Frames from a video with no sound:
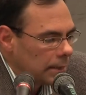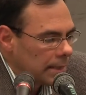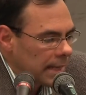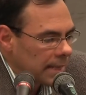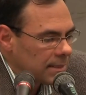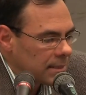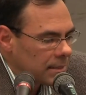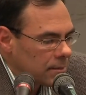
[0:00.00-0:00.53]

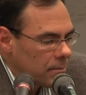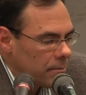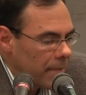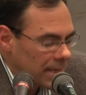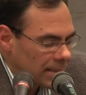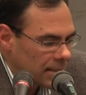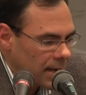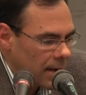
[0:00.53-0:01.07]
that
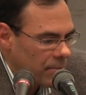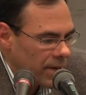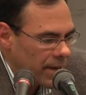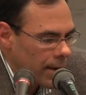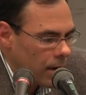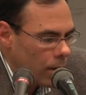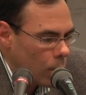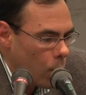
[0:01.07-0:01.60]
Mestre
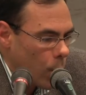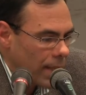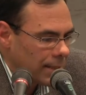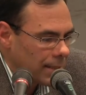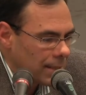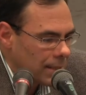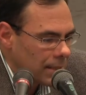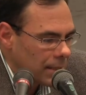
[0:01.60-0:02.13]
Gabriel,
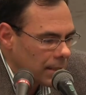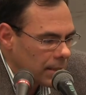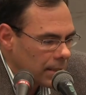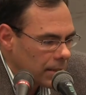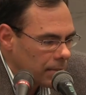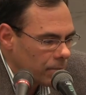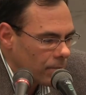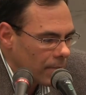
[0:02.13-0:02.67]
when
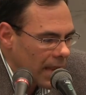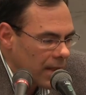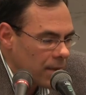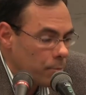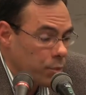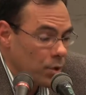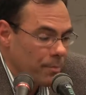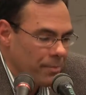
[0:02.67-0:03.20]

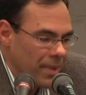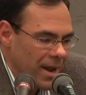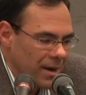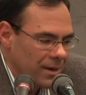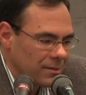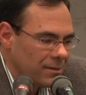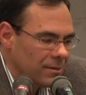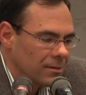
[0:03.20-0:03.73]
he
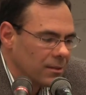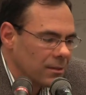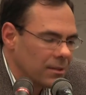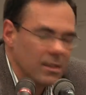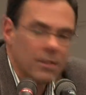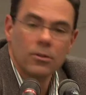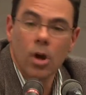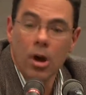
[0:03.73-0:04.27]
prepared
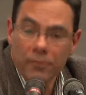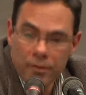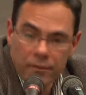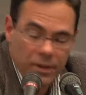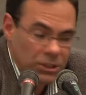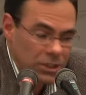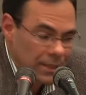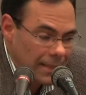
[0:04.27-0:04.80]
the Nove
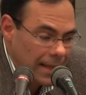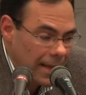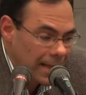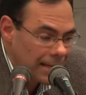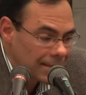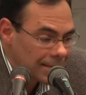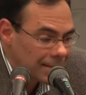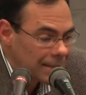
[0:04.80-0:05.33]

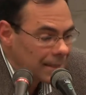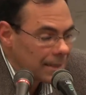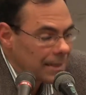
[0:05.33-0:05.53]
Vegetais,